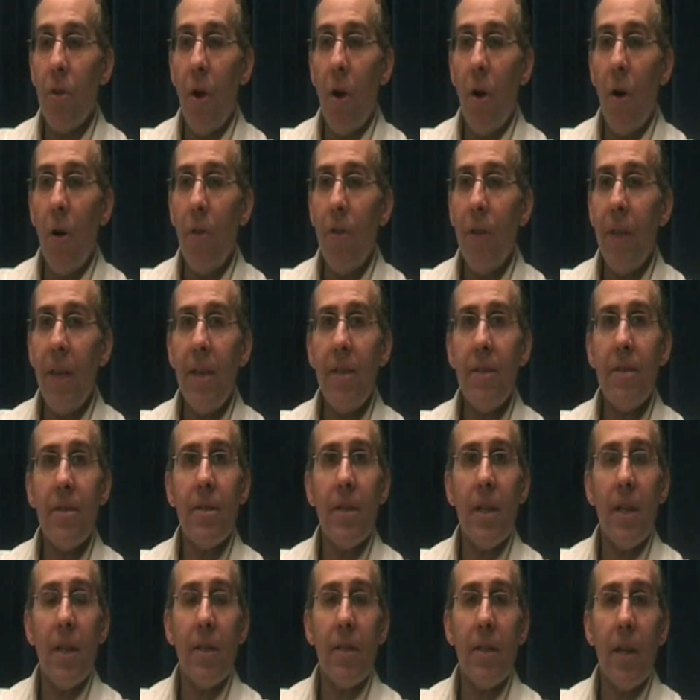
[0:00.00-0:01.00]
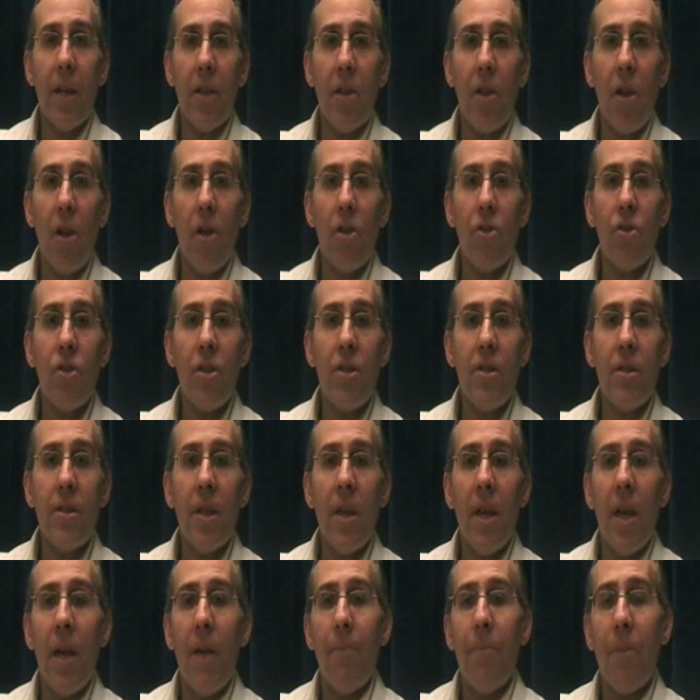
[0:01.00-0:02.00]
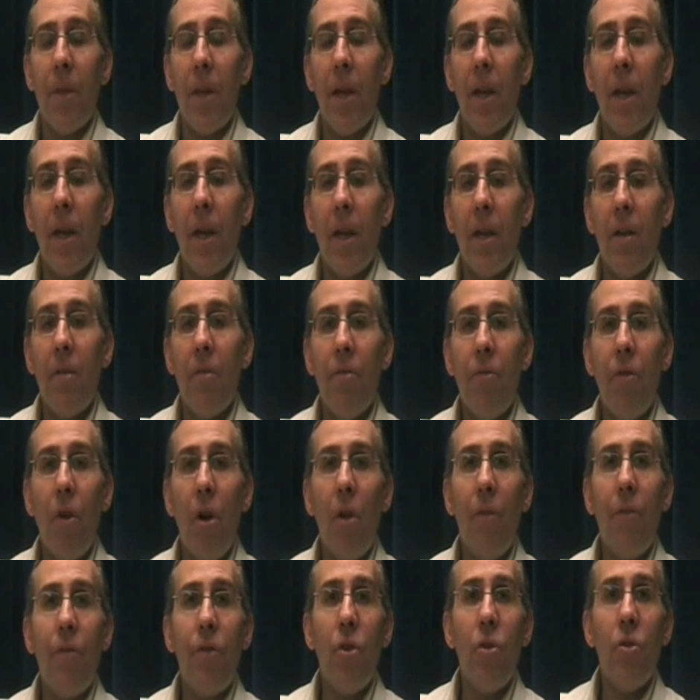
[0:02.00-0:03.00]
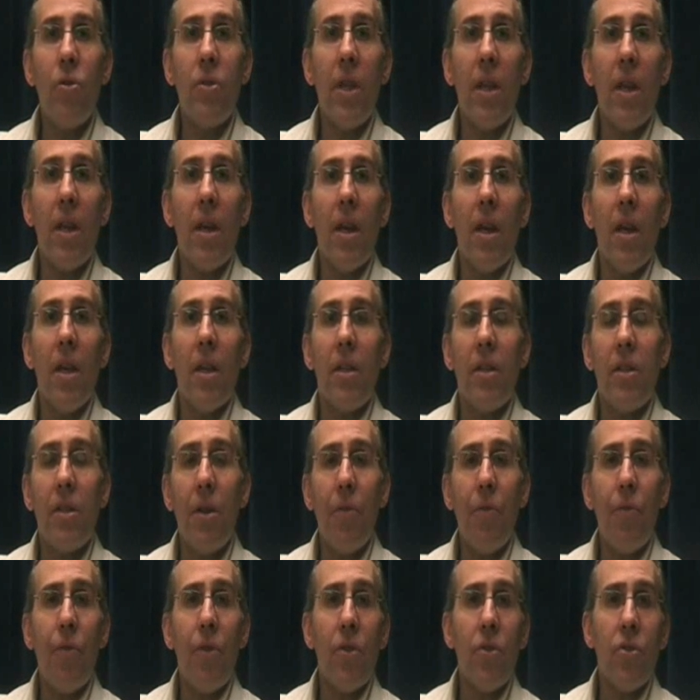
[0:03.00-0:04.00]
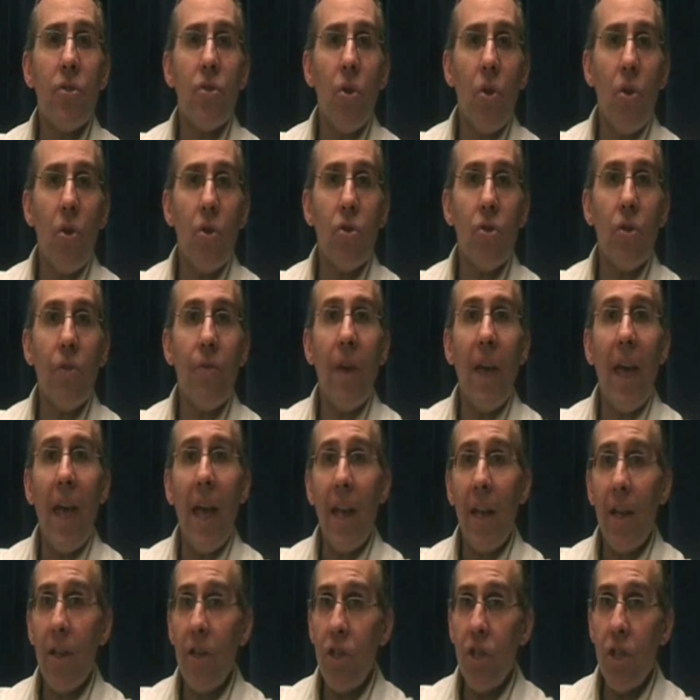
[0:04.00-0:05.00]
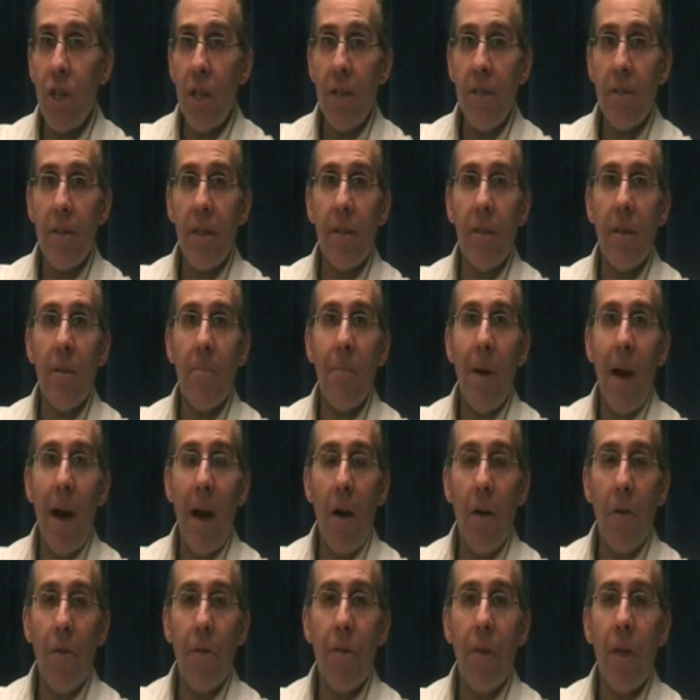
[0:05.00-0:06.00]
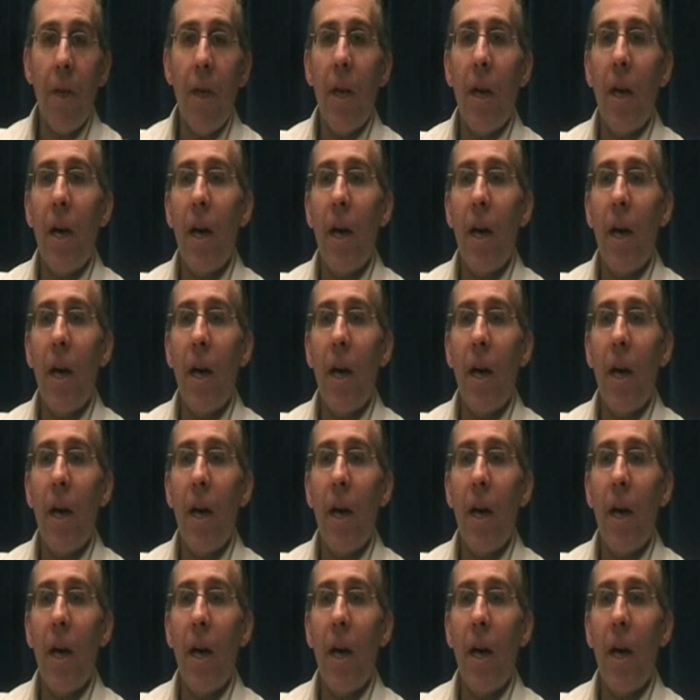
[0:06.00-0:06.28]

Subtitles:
All these technologies involve using different sorts of energies in the mouth